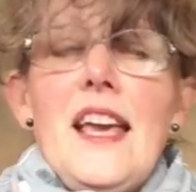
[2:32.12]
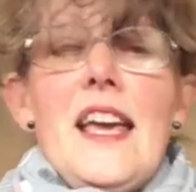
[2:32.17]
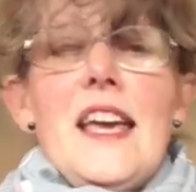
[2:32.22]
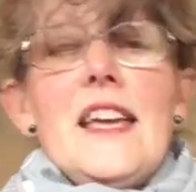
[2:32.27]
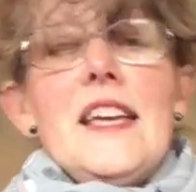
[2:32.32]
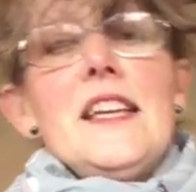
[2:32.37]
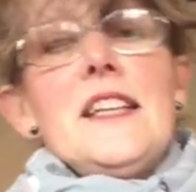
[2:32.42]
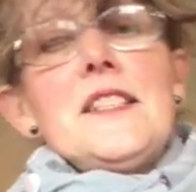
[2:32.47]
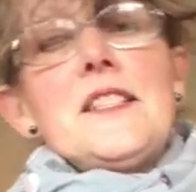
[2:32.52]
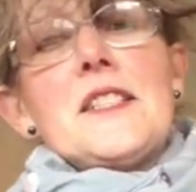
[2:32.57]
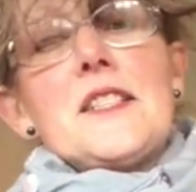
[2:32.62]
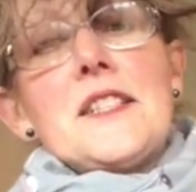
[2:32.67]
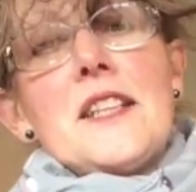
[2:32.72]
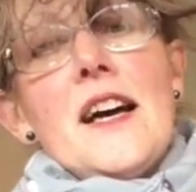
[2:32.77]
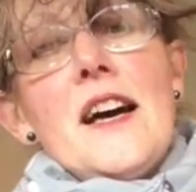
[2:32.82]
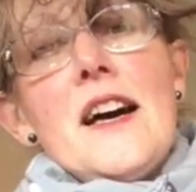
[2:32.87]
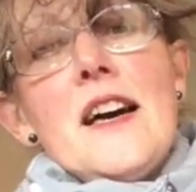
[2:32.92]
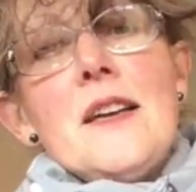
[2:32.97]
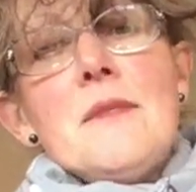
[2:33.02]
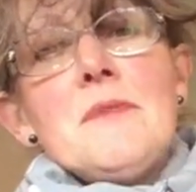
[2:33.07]
It's
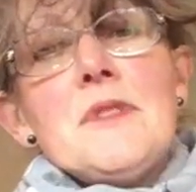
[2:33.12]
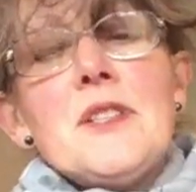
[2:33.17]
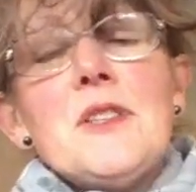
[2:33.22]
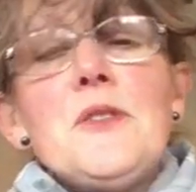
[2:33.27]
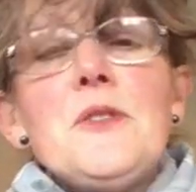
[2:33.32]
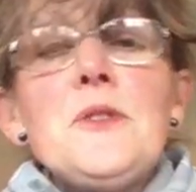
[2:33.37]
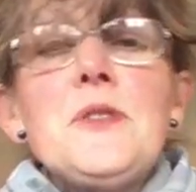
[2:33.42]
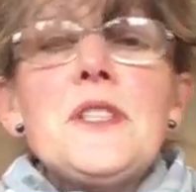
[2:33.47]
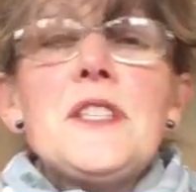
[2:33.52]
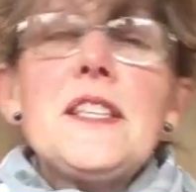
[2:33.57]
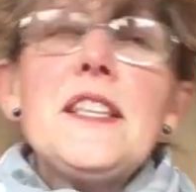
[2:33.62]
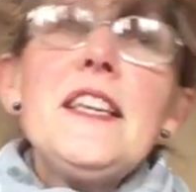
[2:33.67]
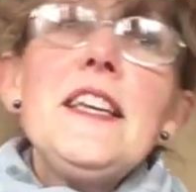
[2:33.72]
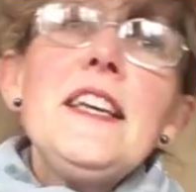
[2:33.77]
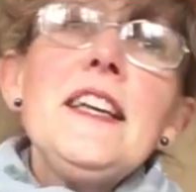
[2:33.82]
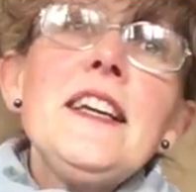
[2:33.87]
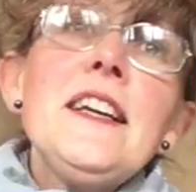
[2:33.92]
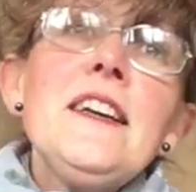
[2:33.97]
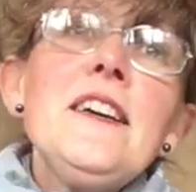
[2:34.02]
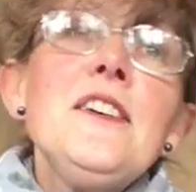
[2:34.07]
time to
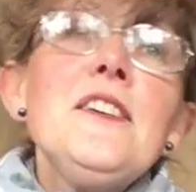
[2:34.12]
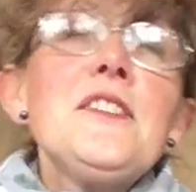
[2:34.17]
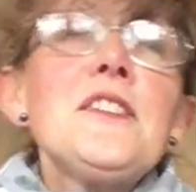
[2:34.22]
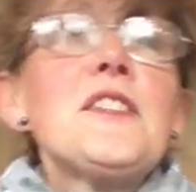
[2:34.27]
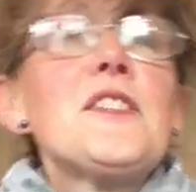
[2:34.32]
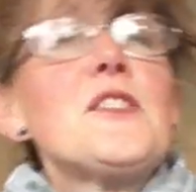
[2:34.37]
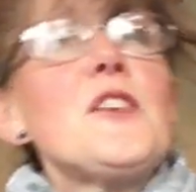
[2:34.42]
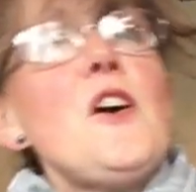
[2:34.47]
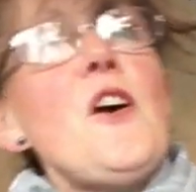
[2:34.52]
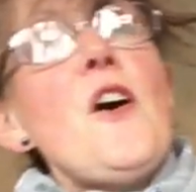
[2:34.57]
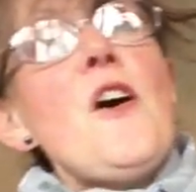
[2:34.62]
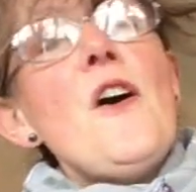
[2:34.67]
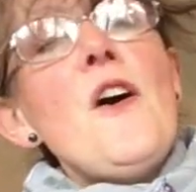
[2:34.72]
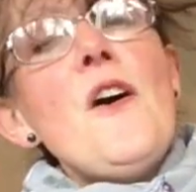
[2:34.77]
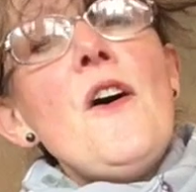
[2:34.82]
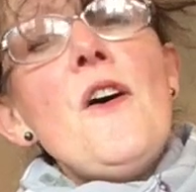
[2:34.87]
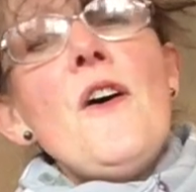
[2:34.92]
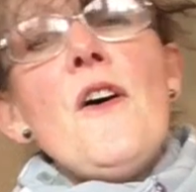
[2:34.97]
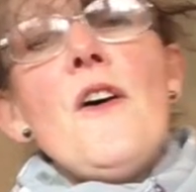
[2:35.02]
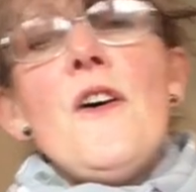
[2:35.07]
sing a
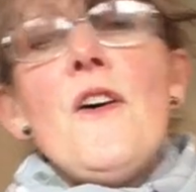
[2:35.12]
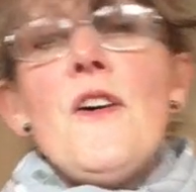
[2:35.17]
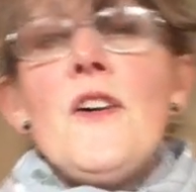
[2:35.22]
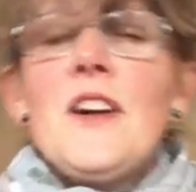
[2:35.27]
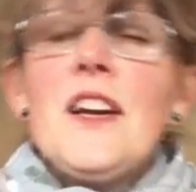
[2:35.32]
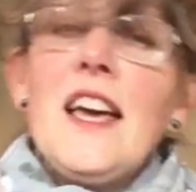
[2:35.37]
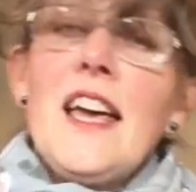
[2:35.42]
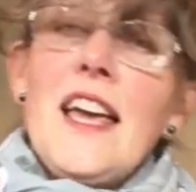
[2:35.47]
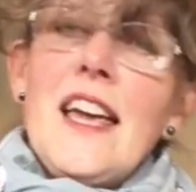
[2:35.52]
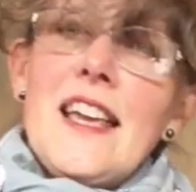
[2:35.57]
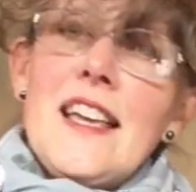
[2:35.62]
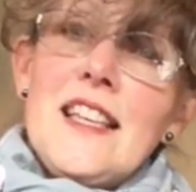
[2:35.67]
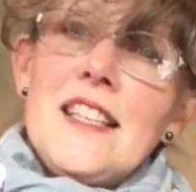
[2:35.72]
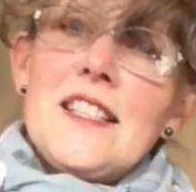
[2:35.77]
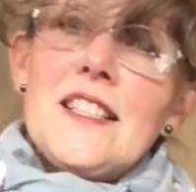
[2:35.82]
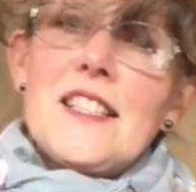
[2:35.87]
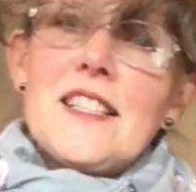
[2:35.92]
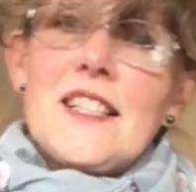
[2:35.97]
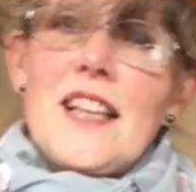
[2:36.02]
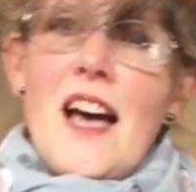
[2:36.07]
song.
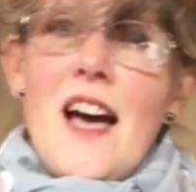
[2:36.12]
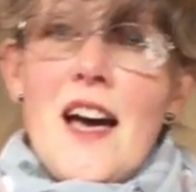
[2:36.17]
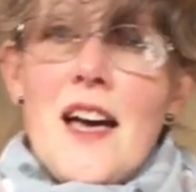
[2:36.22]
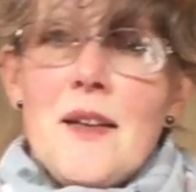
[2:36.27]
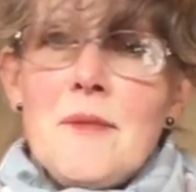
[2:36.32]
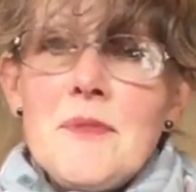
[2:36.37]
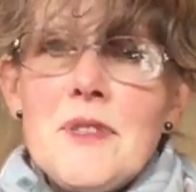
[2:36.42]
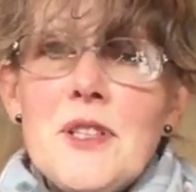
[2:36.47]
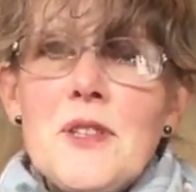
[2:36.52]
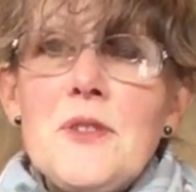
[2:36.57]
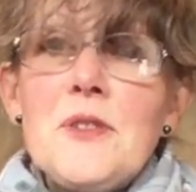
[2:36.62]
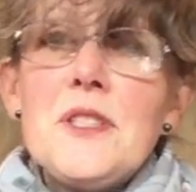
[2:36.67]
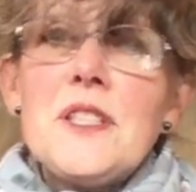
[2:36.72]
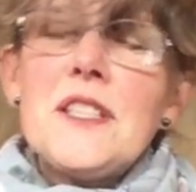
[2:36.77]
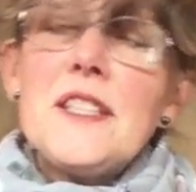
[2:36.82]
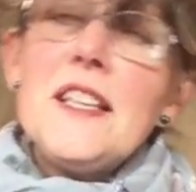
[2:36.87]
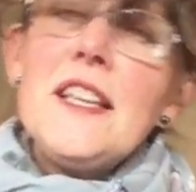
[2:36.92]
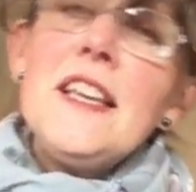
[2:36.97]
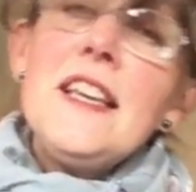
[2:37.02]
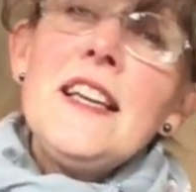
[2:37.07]
It's time to
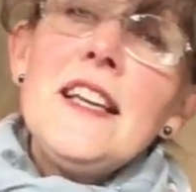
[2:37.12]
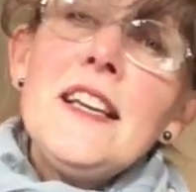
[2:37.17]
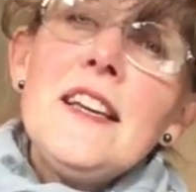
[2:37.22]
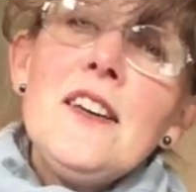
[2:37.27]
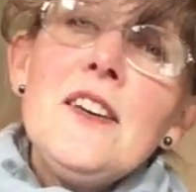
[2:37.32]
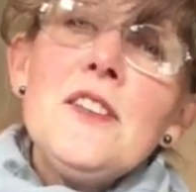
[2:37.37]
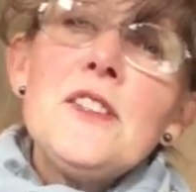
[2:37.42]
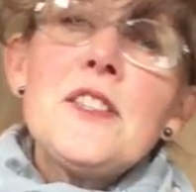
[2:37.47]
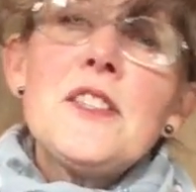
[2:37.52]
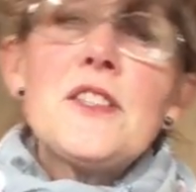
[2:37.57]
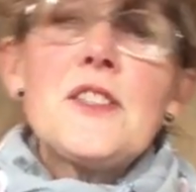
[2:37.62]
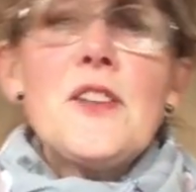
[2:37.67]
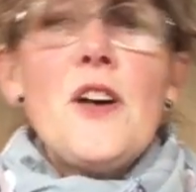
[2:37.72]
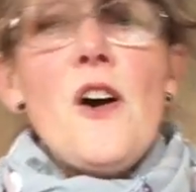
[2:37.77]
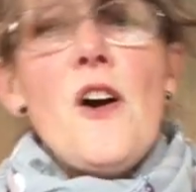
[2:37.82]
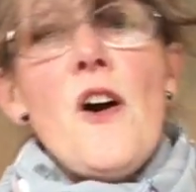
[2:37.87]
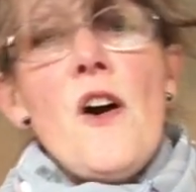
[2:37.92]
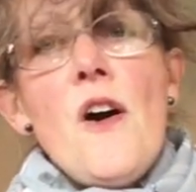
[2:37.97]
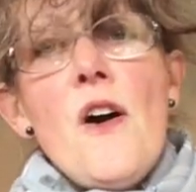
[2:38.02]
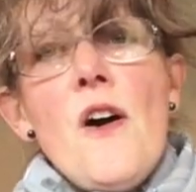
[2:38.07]
sing a
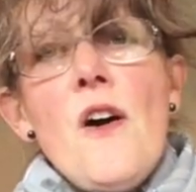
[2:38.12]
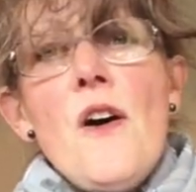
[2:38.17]
song.